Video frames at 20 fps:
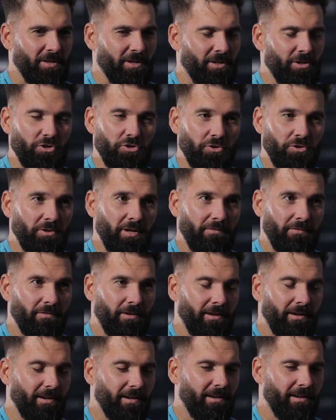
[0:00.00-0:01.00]
in June, I
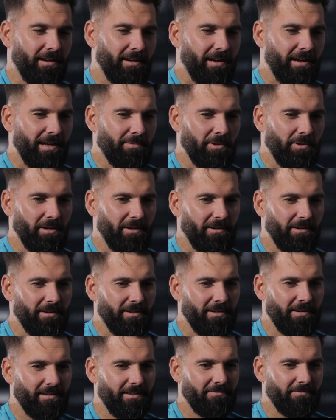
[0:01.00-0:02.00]
think. I came
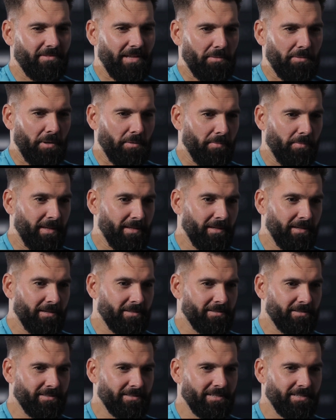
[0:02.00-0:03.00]
here, done my
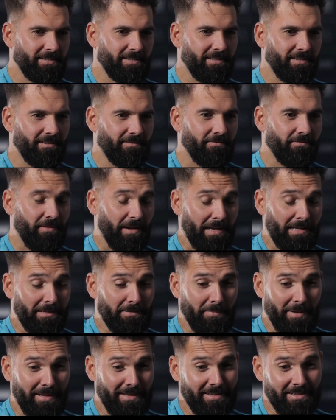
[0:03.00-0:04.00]
medicals,
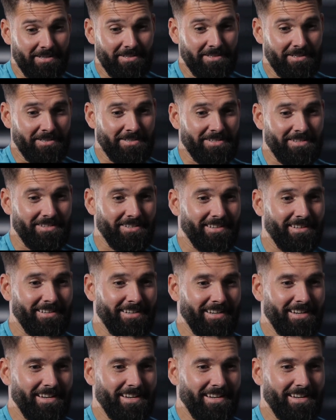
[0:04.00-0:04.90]
failed medicals,